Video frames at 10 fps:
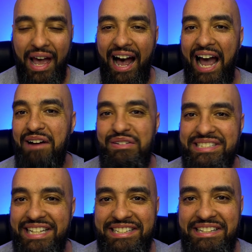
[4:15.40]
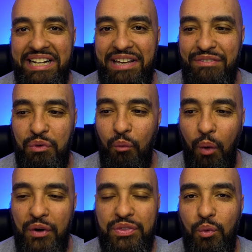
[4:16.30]
Iris isn't even
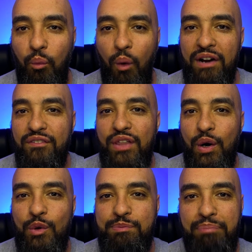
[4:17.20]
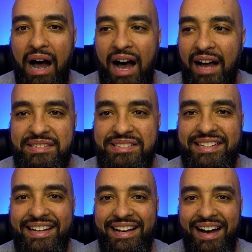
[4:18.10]
worth one of those bonds
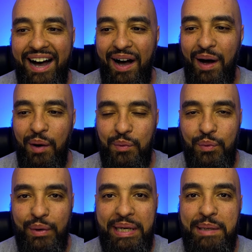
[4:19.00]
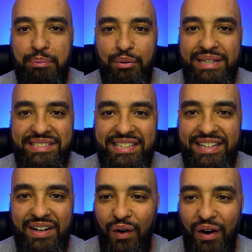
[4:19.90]
uh,
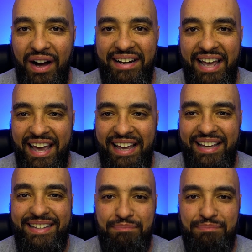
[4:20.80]
reprinted on a